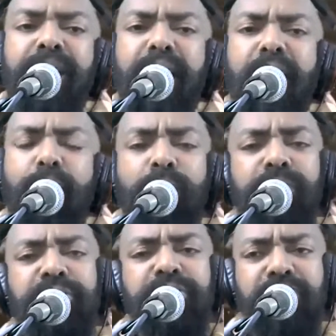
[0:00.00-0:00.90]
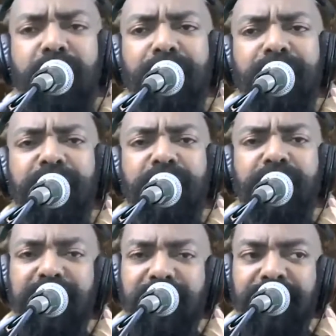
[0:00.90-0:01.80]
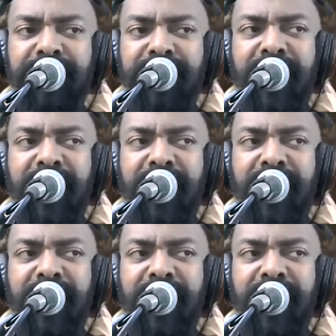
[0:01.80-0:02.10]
I want you to know that you're loved,